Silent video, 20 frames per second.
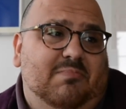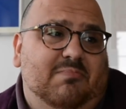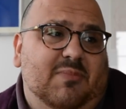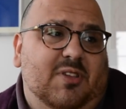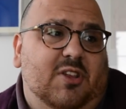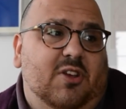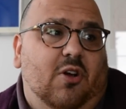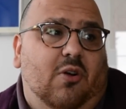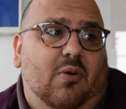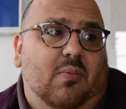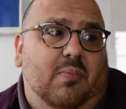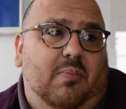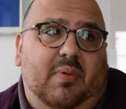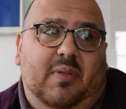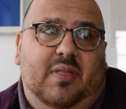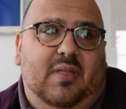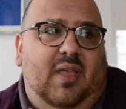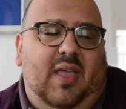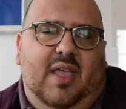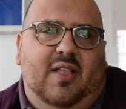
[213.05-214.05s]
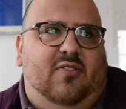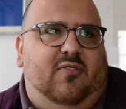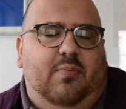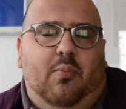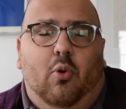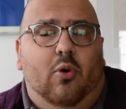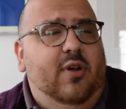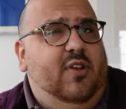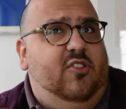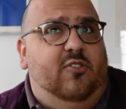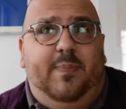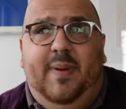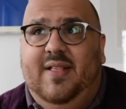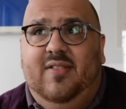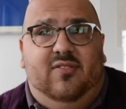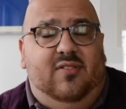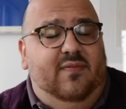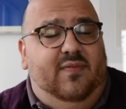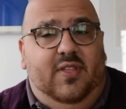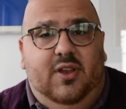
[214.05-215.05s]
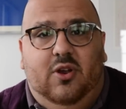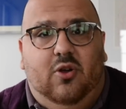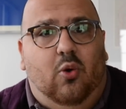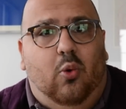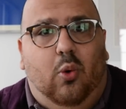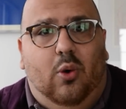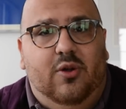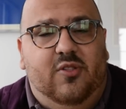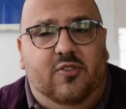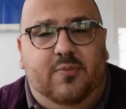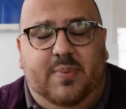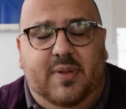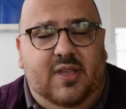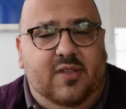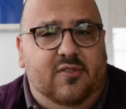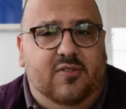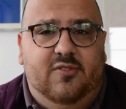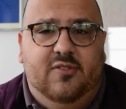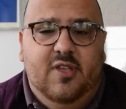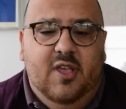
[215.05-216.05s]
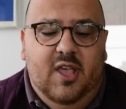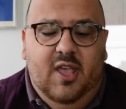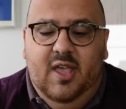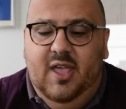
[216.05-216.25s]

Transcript: you know, it's more expensive than a quartz piece.